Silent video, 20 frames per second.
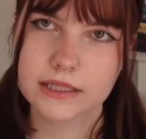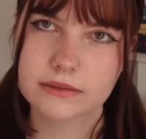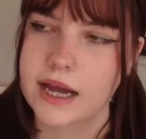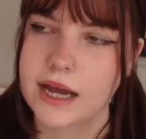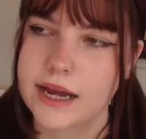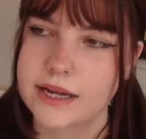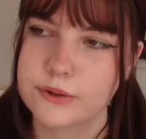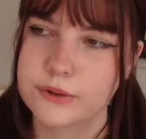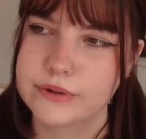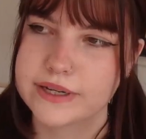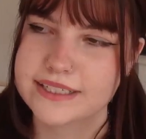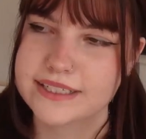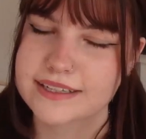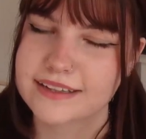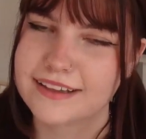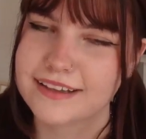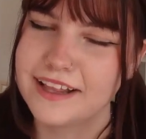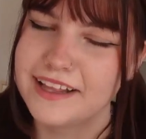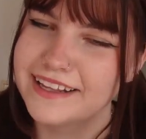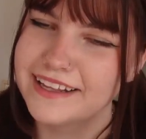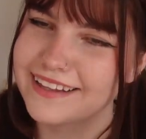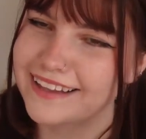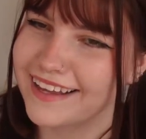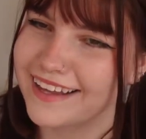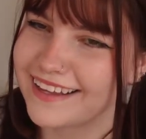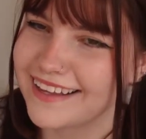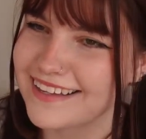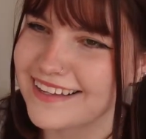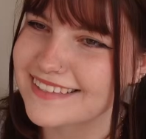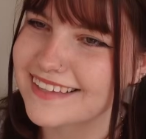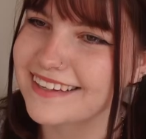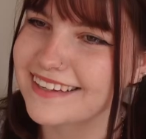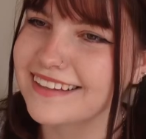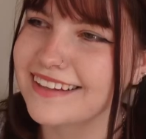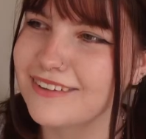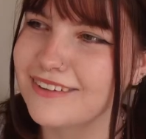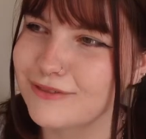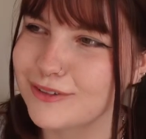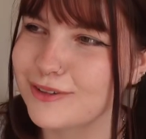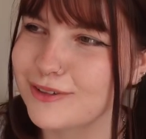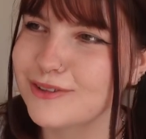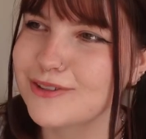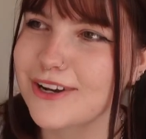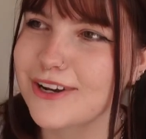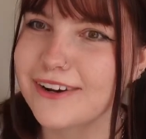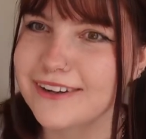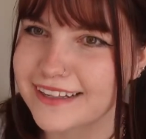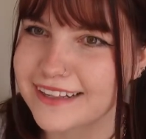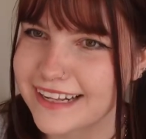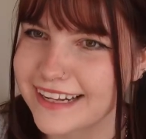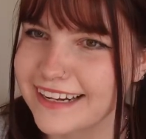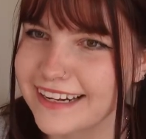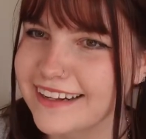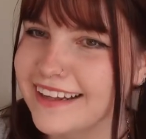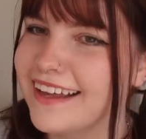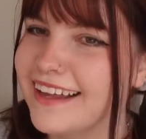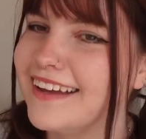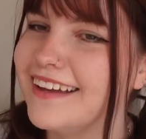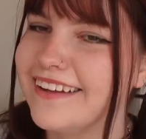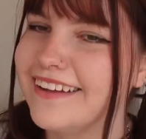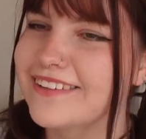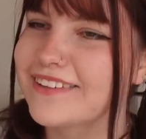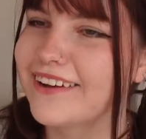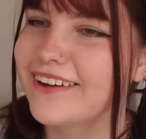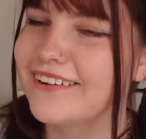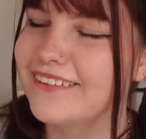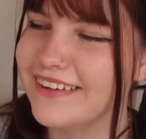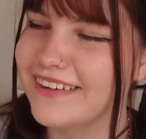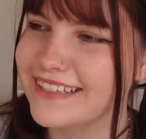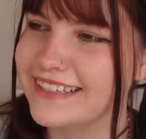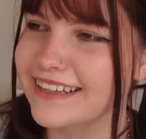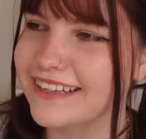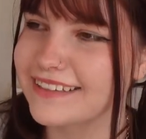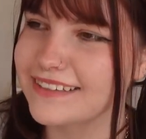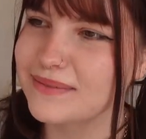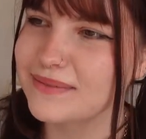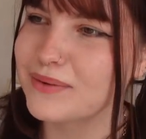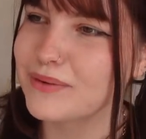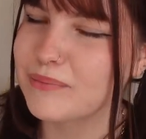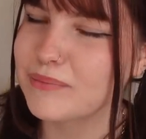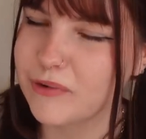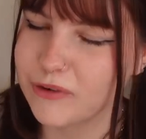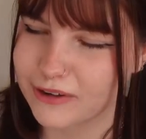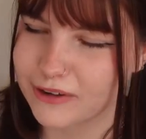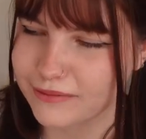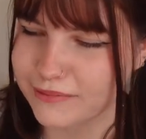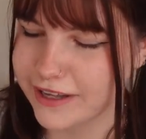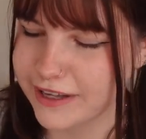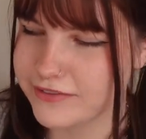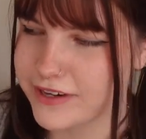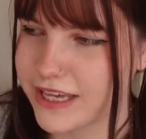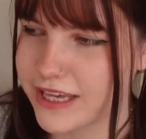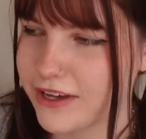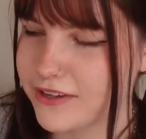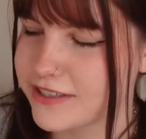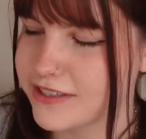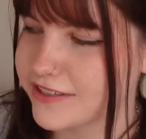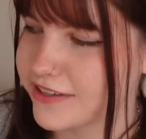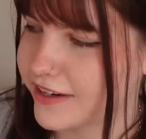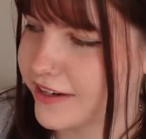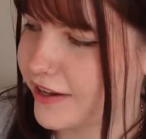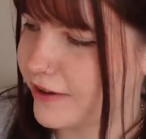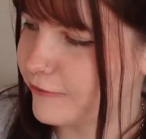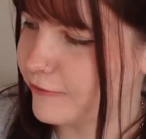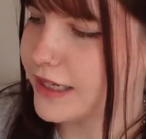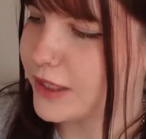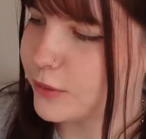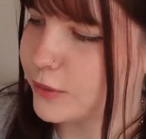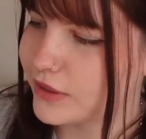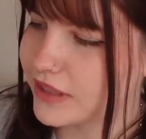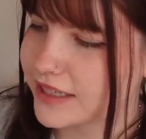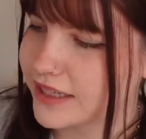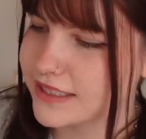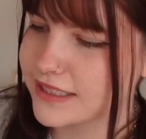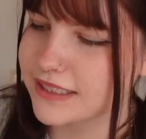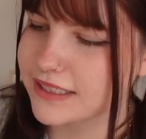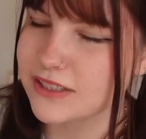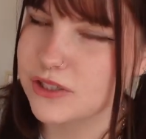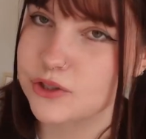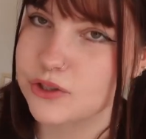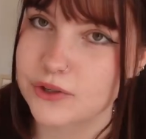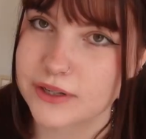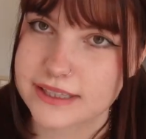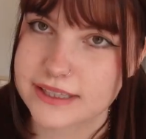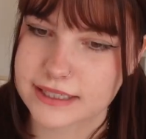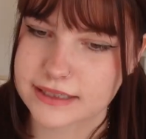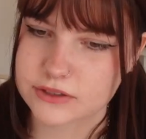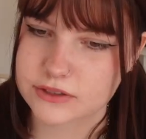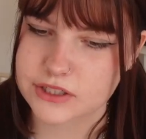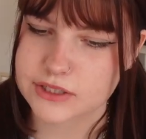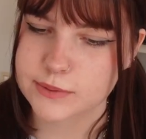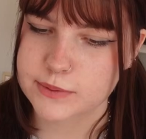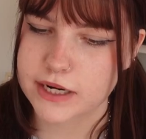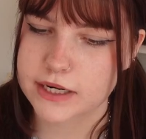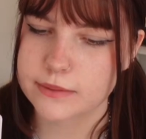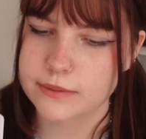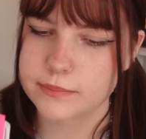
I always like I said, love journaling, so I always like to put more in my videos. So yeah, I hope you guys enjoyed that little spread.